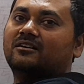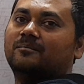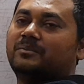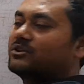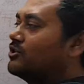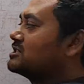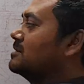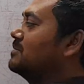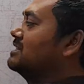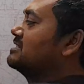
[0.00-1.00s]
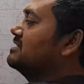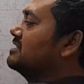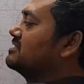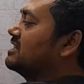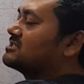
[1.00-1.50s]
Because the bulging
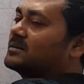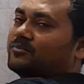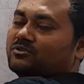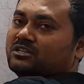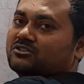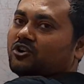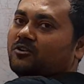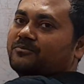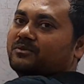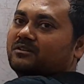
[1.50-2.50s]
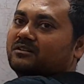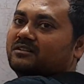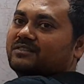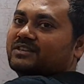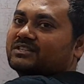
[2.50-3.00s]
is just opposite of
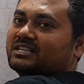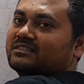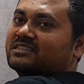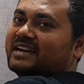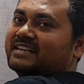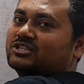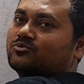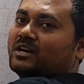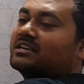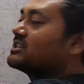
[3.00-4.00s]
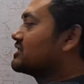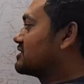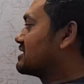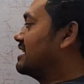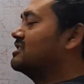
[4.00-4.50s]
the sun, that's why
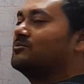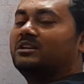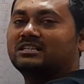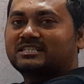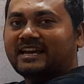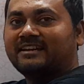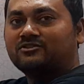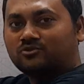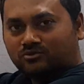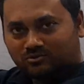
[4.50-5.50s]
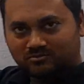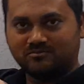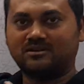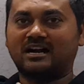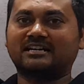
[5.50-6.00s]
sun will try to
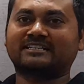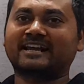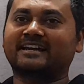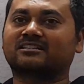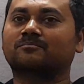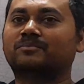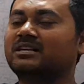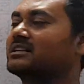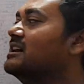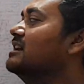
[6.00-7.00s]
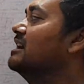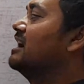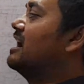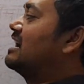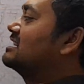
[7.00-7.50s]
attract, but
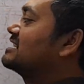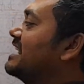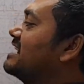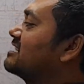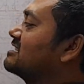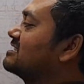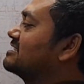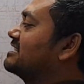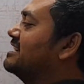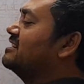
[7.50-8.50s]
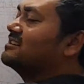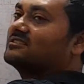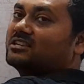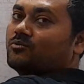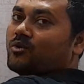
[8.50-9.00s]
attracting
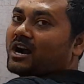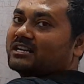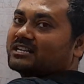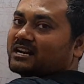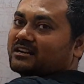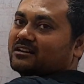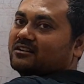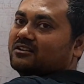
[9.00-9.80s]
the water